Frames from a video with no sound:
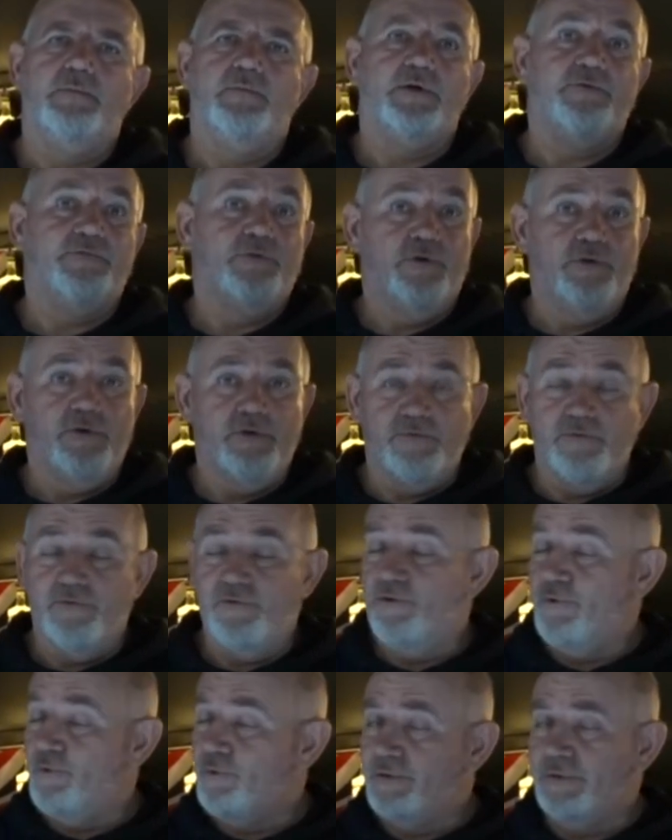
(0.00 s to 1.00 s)
if you're
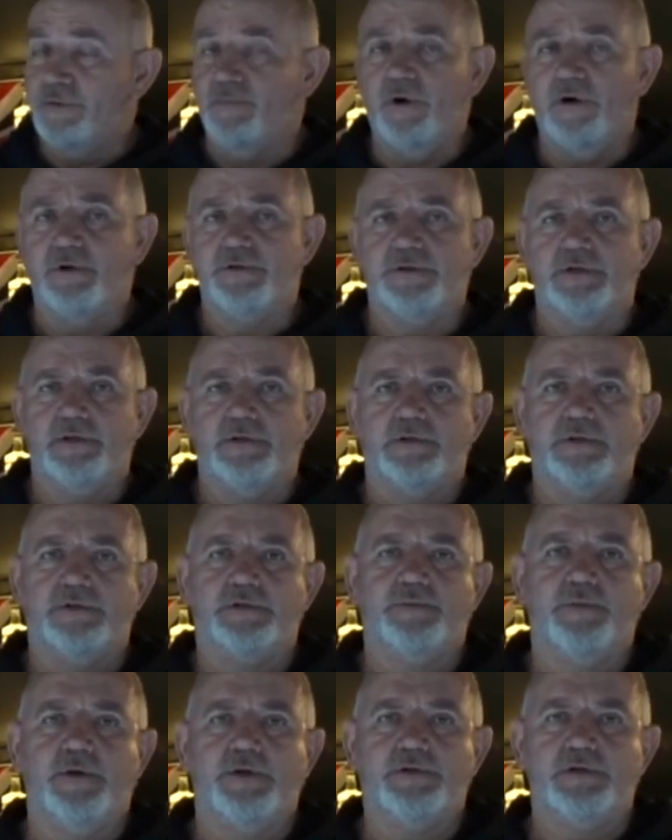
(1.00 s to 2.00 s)
new to boxing
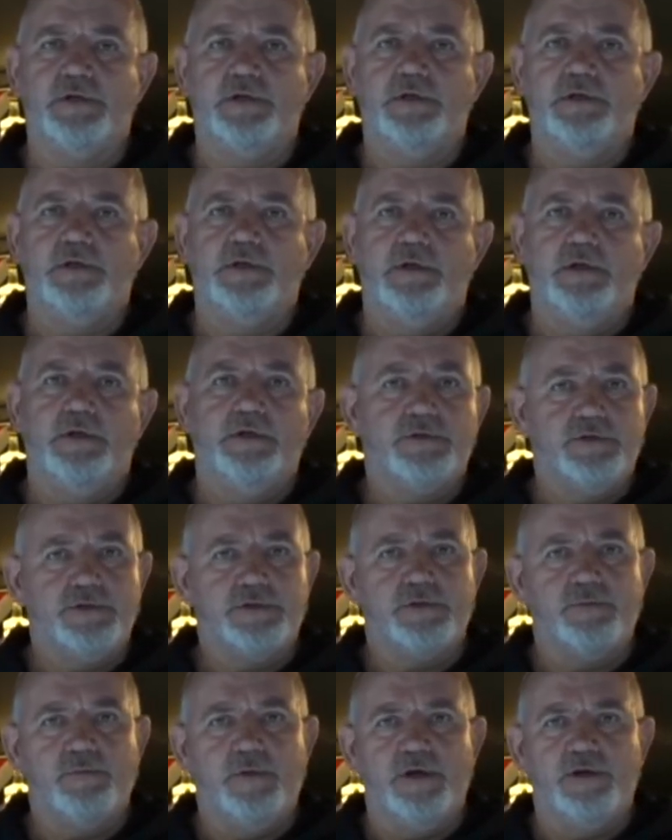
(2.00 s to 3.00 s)
especially, just
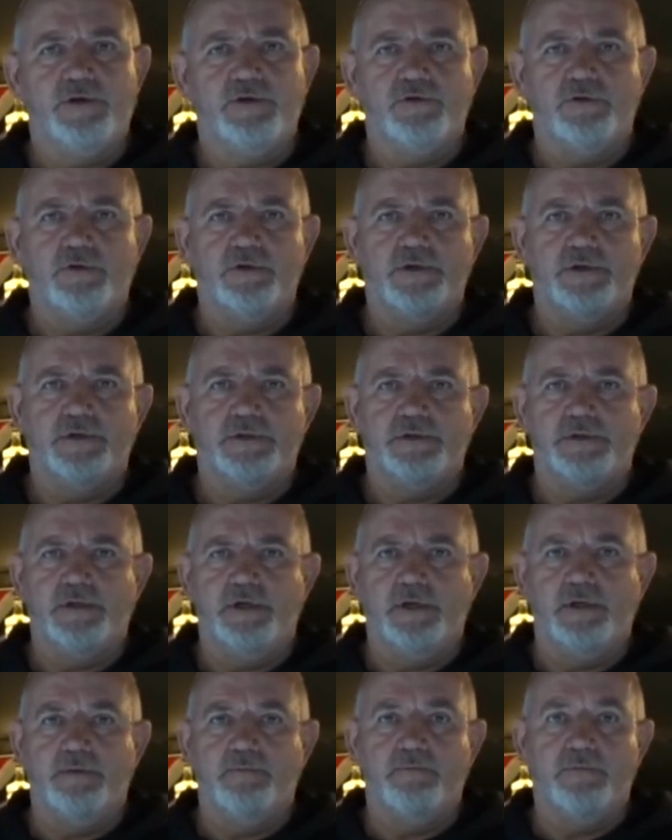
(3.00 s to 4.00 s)
to make sure
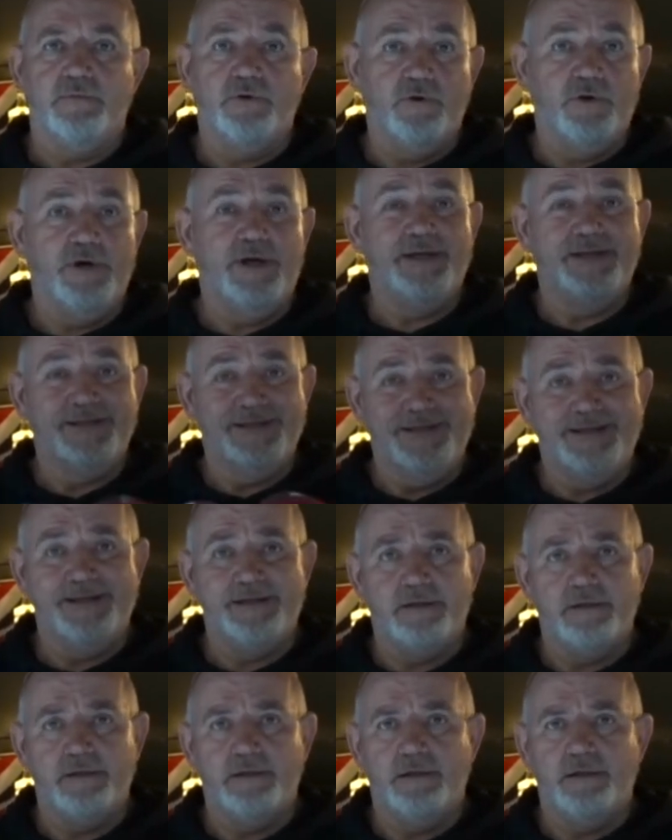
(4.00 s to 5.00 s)
that you're
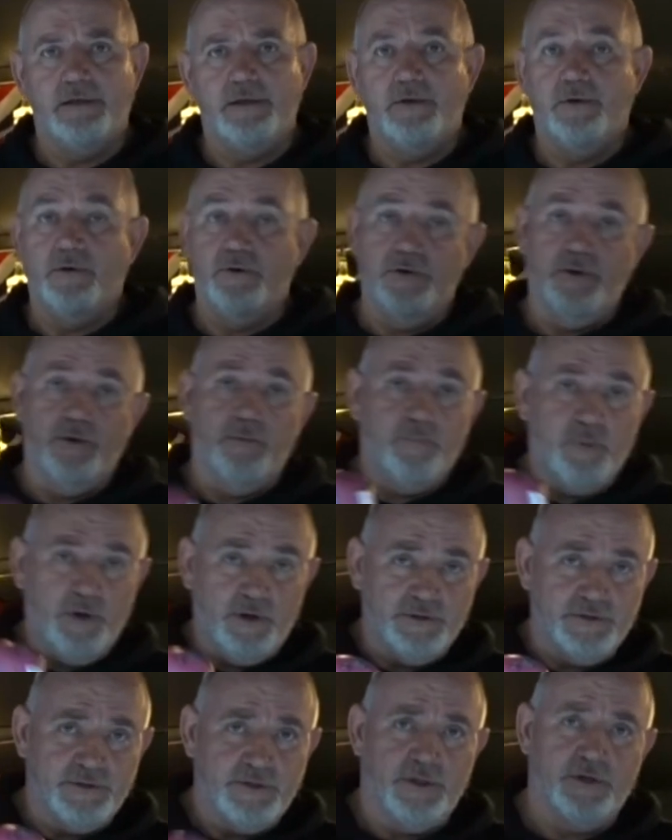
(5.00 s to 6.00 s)
hitting or you're
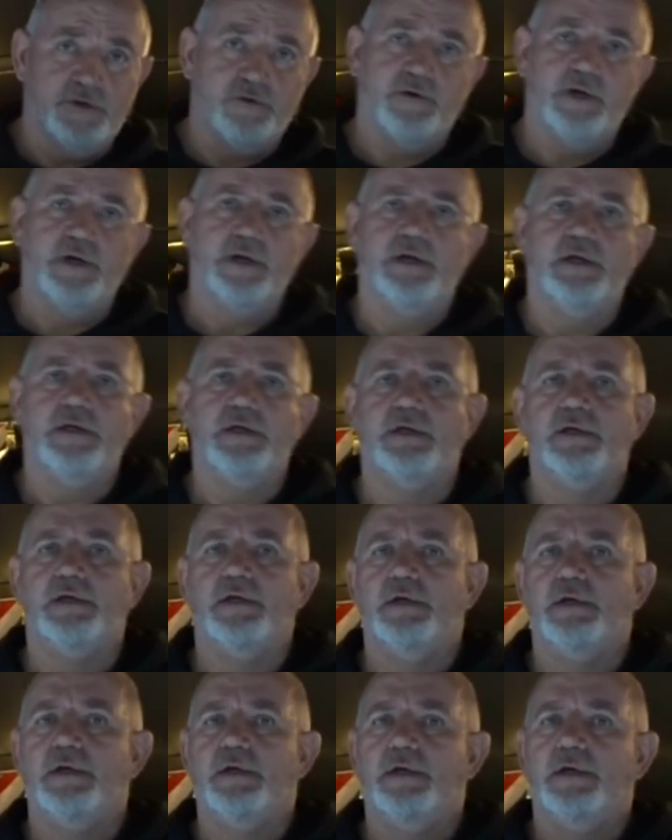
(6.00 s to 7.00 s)
punching correctly.
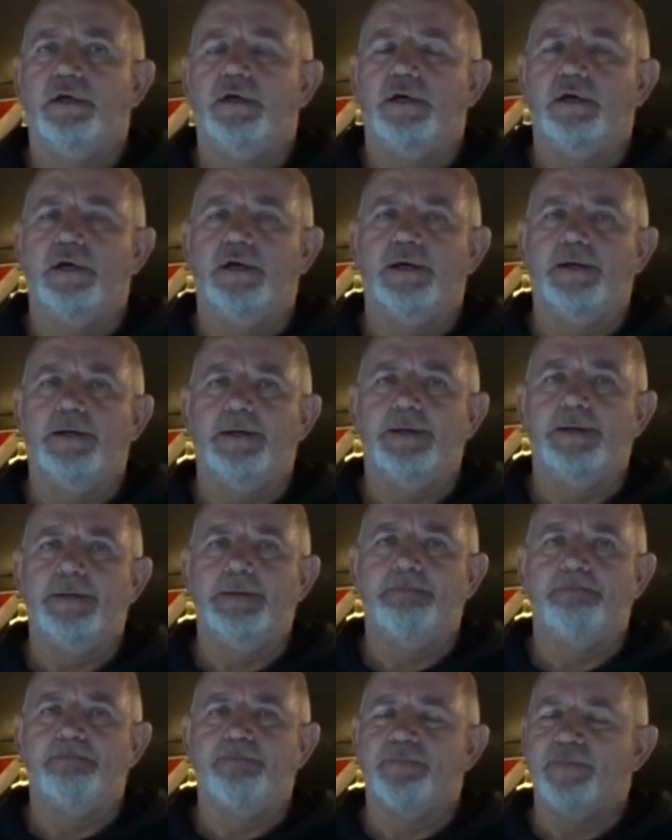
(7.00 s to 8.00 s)

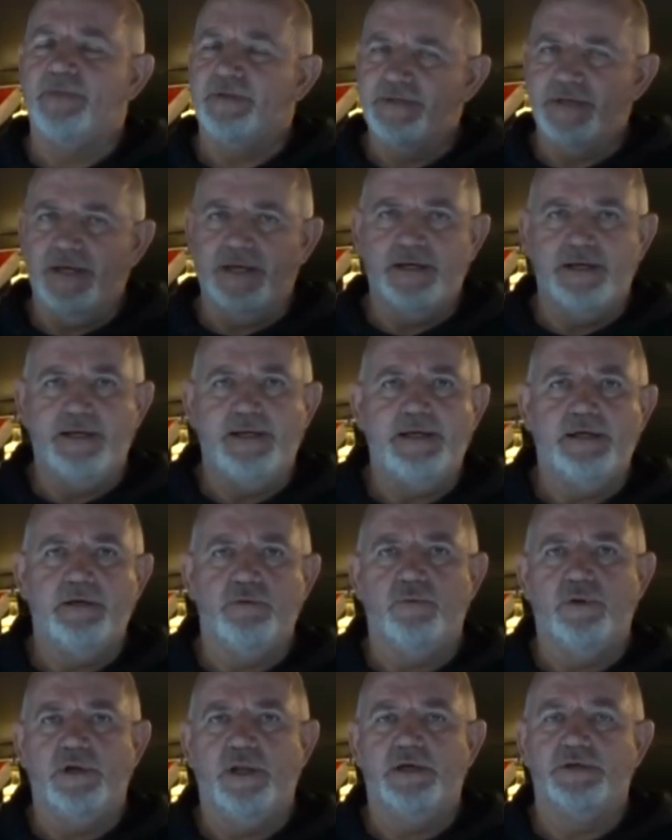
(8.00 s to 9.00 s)
The technique
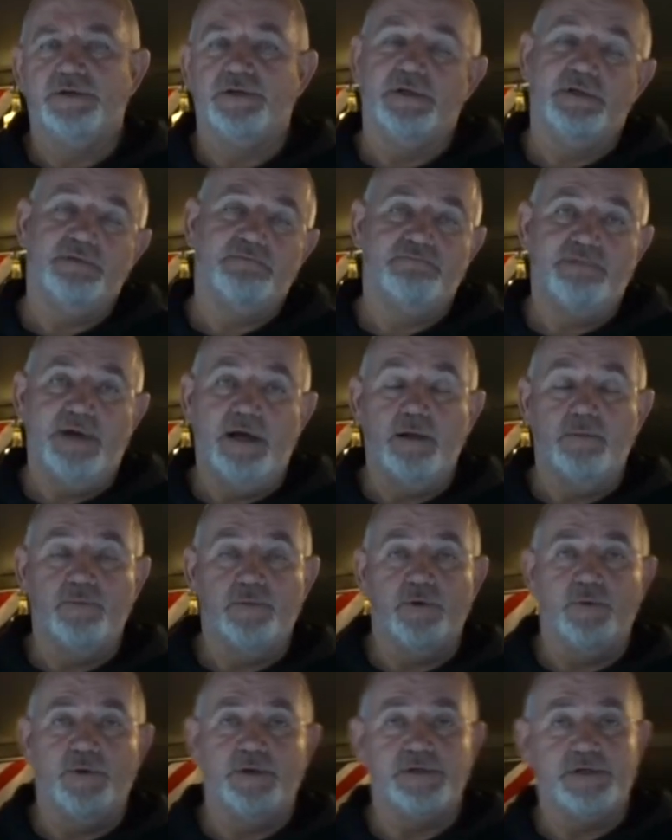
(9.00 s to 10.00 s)
will actually help
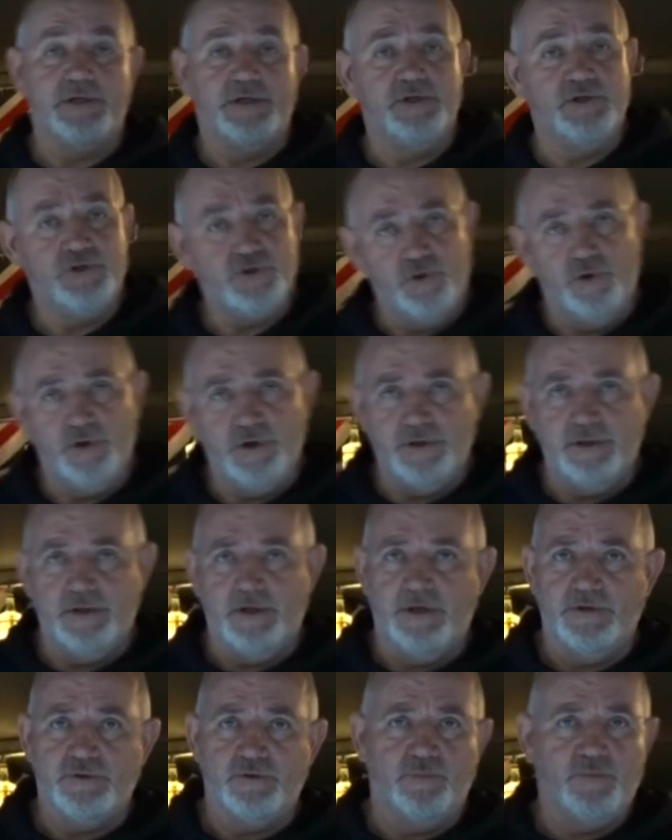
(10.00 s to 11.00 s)
you actually enjoy the
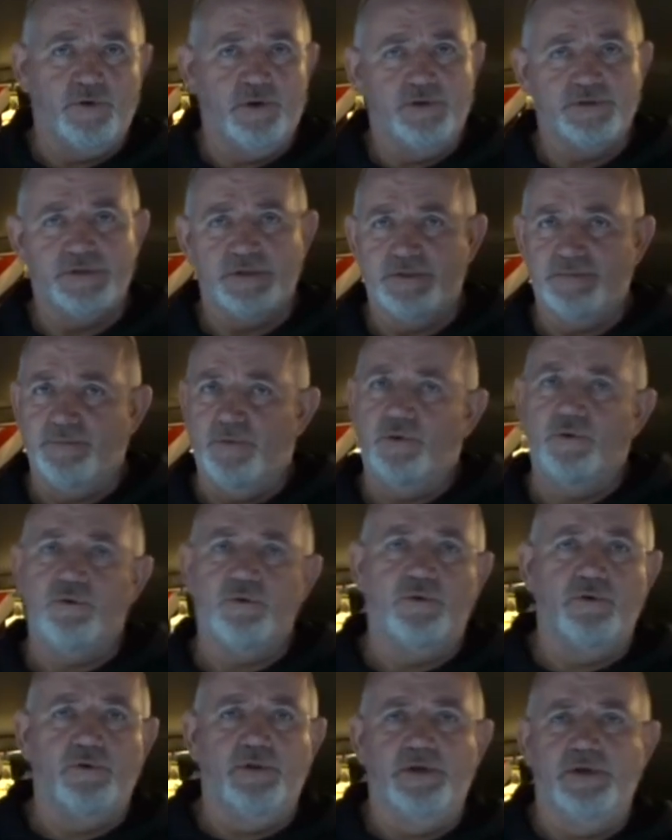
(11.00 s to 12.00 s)
actual process more,
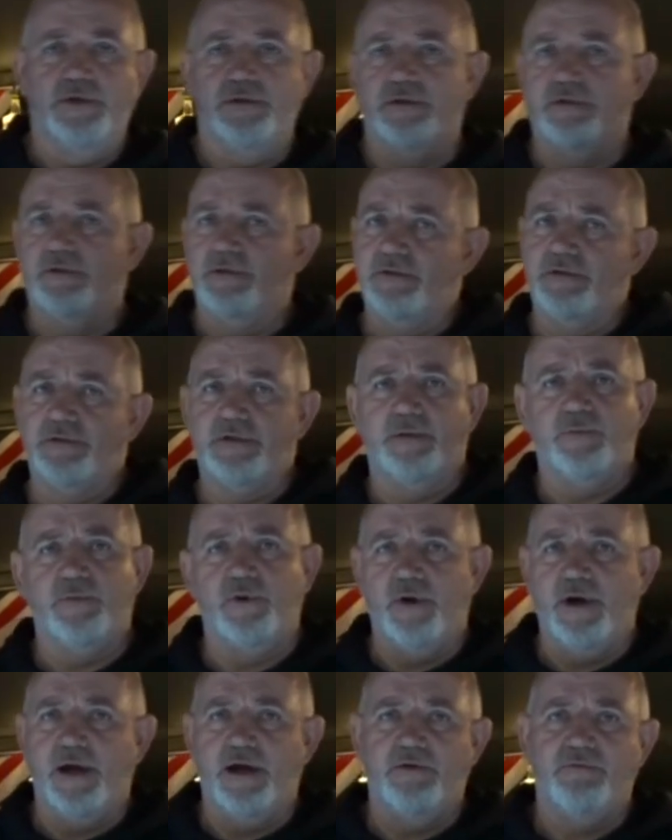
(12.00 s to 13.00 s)
or the time you
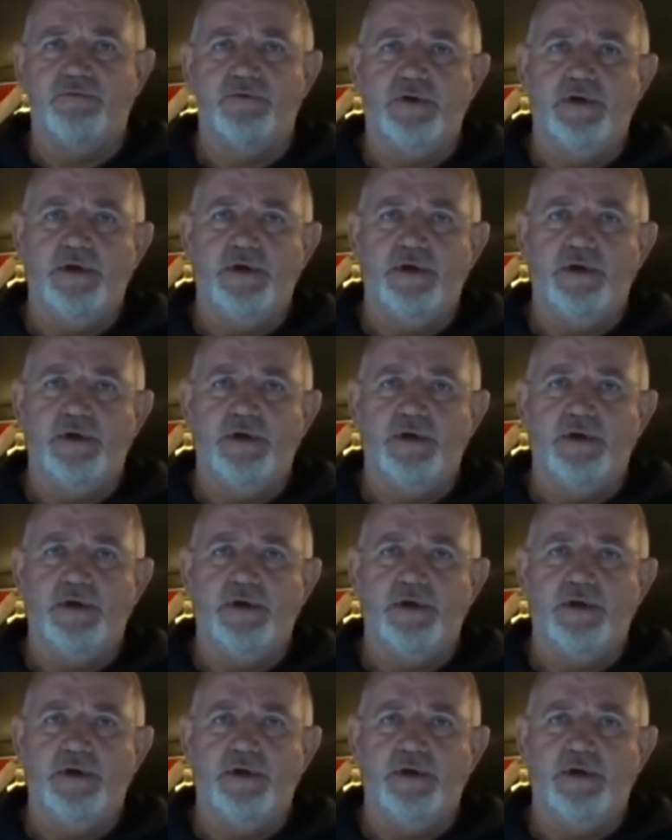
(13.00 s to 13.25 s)
have,